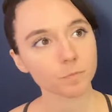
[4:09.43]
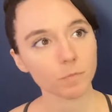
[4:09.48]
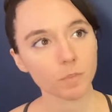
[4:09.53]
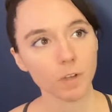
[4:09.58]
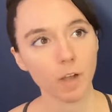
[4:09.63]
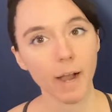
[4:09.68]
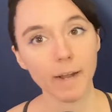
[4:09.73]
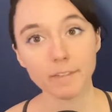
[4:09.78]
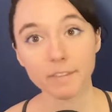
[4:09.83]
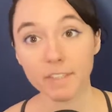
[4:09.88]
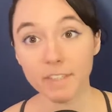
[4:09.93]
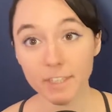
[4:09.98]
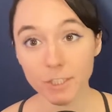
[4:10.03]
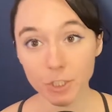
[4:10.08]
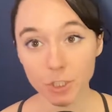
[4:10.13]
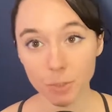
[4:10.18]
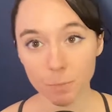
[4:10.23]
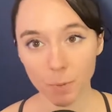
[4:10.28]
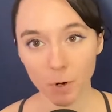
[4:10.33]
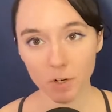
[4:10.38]
I
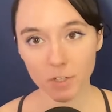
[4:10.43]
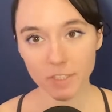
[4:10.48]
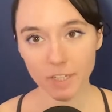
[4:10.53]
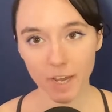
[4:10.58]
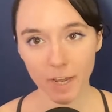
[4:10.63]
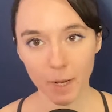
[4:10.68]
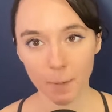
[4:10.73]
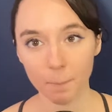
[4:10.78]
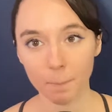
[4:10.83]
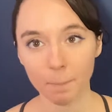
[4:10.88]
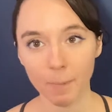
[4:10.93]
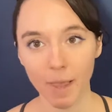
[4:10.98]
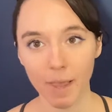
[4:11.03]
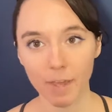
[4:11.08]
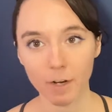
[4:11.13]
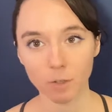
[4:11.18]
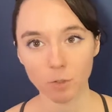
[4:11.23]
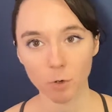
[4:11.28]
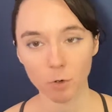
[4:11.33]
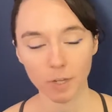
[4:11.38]
teach part-time
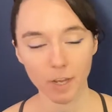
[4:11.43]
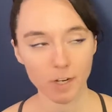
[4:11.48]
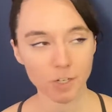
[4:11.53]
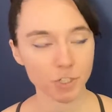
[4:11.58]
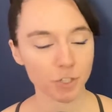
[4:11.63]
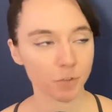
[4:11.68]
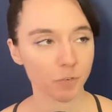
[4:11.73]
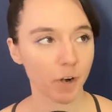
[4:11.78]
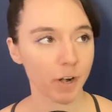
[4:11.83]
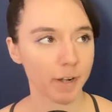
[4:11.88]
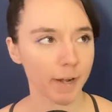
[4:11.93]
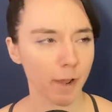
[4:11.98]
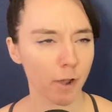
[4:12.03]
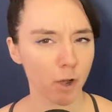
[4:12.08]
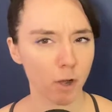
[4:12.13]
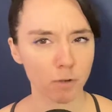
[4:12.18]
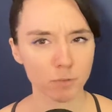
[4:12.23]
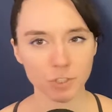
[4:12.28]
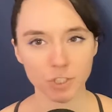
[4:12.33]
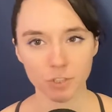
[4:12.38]
at a location right
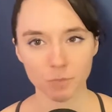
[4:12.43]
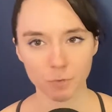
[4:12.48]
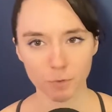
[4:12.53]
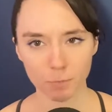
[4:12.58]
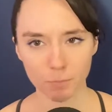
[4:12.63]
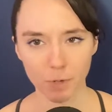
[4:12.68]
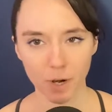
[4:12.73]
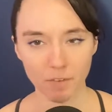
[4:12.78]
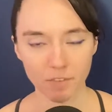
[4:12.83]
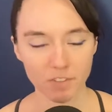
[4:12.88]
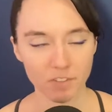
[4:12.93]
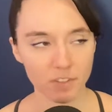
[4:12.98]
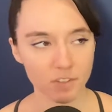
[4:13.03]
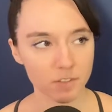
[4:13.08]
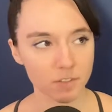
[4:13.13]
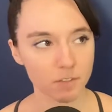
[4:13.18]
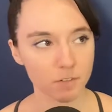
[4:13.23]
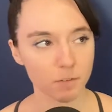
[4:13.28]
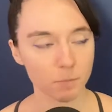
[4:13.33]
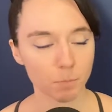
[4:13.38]
now just for
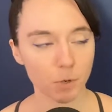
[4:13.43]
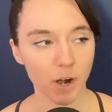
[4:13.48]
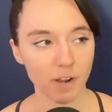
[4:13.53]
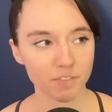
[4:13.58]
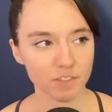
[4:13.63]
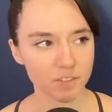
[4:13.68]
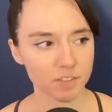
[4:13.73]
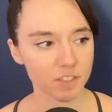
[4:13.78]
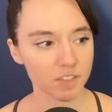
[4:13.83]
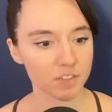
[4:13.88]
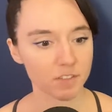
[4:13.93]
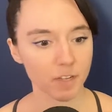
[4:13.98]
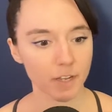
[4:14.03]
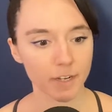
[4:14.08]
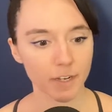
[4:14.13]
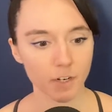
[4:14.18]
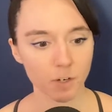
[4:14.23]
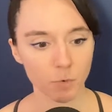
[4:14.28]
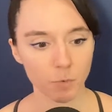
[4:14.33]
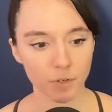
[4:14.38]
privacy's
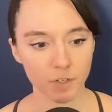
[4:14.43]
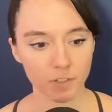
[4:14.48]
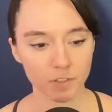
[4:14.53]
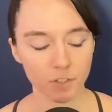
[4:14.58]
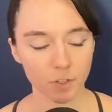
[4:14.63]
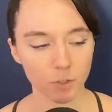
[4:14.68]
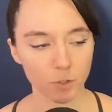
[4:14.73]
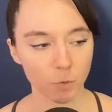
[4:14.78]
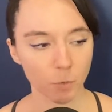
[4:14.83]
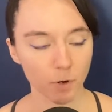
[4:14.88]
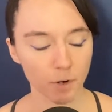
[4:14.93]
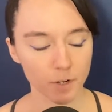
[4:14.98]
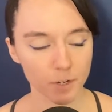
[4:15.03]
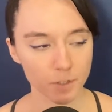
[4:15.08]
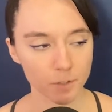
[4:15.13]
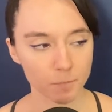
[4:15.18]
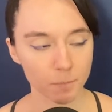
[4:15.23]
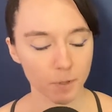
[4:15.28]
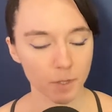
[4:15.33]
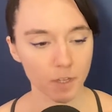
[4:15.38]
sake. I don't want to tell you where it
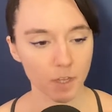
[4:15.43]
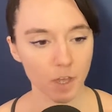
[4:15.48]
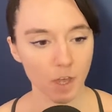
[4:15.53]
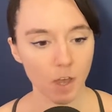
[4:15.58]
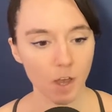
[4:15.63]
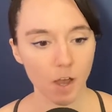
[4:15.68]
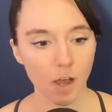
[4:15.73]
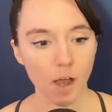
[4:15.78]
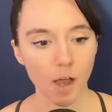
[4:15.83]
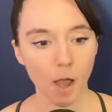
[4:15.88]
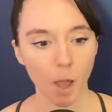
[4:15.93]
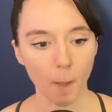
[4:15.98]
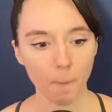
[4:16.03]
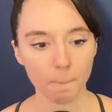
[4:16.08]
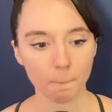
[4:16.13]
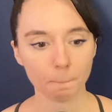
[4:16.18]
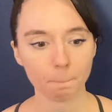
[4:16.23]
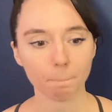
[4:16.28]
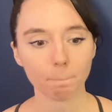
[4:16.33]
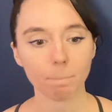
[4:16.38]
is, but
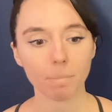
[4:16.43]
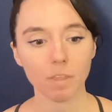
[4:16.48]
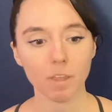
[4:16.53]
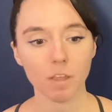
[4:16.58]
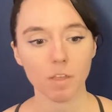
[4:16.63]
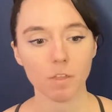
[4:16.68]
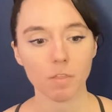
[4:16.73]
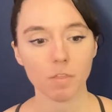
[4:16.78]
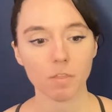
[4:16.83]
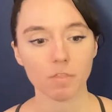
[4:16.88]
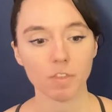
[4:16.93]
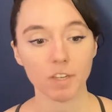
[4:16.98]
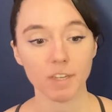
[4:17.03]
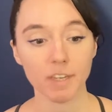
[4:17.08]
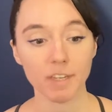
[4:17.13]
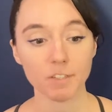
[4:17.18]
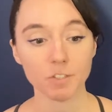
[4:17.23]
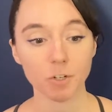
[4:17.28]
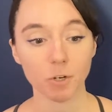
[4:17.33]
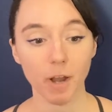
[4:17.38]
the
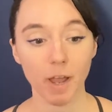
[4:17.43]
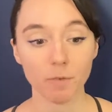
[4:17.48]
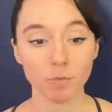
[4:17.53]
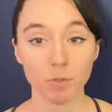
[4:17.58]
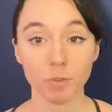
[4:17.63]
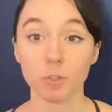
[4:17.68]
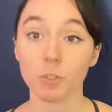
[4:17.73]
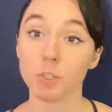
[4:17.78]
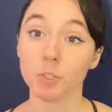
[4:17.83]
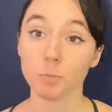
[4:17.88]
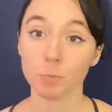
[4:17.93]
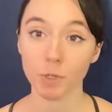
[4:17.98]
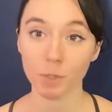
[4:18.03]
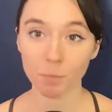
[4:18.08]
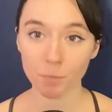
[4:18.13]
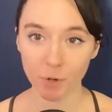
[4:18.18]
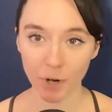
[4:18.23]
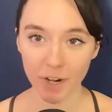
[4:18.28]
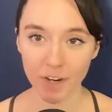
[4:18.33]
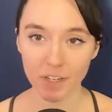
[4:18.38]
kids are having their
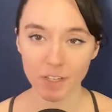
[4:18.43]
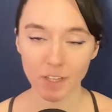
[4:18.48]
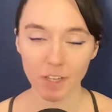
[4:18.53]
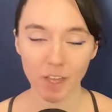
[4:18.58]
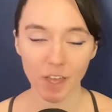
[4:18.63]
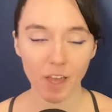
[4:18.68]
spring break.